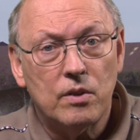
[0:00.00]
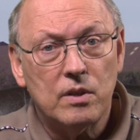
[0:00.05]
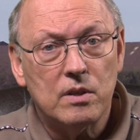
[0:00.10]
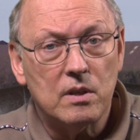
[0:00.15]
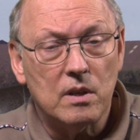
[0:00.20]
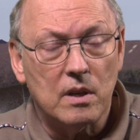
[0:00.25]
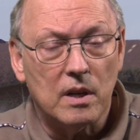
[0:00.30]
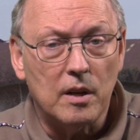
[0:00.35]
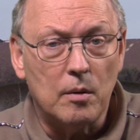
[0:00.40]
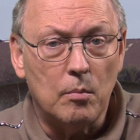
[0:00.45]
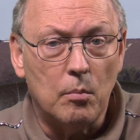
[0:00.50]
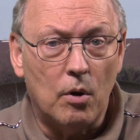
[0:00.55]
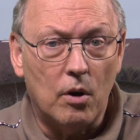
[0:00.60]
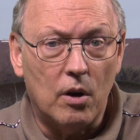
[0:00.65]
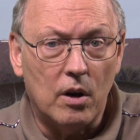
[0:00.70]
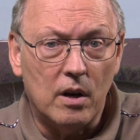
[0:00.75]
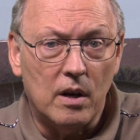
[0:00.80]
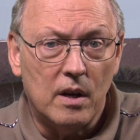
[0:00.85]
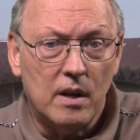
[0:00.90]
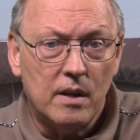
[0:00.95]
This is a little
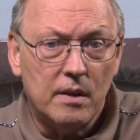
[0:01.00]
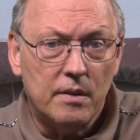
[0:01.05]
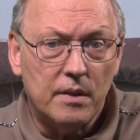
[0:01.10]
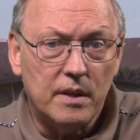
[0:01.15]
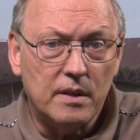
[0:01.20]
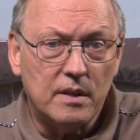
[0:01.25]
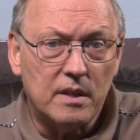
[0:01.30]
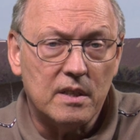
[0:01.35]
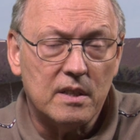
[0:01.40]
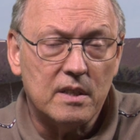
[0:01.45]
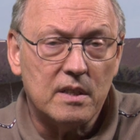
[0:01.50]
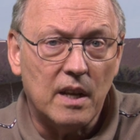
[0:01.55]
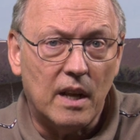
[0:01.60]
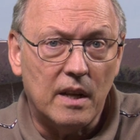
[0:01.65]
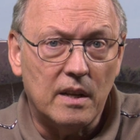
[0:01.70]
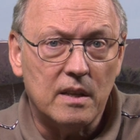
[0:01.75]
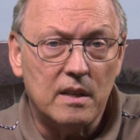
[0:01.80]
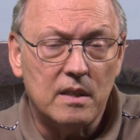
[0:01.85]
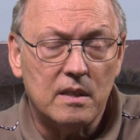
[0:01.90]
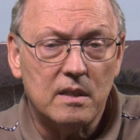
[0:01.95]
more than the
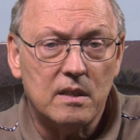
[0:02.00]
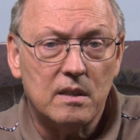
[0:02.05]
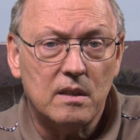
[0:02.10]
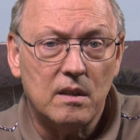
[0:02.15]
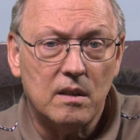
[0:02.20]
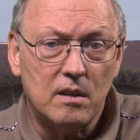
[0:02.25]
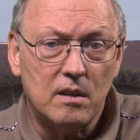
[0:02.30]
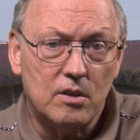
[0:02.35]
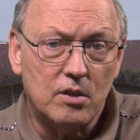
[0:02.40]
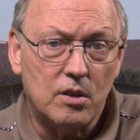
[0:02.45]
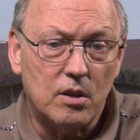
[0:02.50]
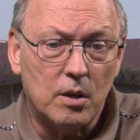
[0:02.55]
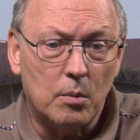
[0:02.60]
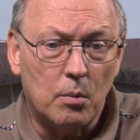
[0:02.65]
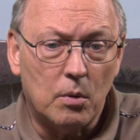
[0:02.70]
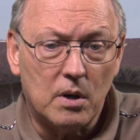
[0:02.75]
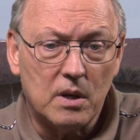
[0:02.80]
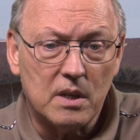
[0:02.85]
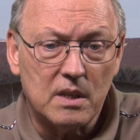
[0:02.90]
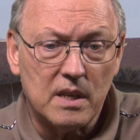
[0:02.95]
standard Johnnie
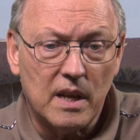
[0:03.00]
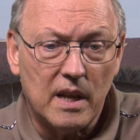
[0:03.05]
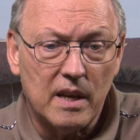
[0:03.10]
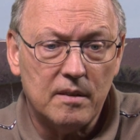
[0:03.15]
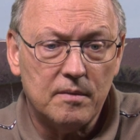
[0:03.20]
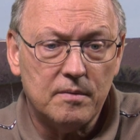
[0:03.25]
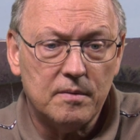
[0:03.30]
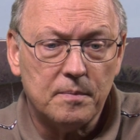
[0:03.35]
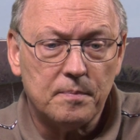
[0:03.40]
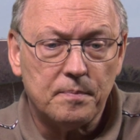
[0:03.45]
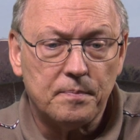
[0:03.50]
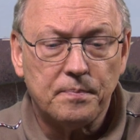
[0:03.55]
Walkers have.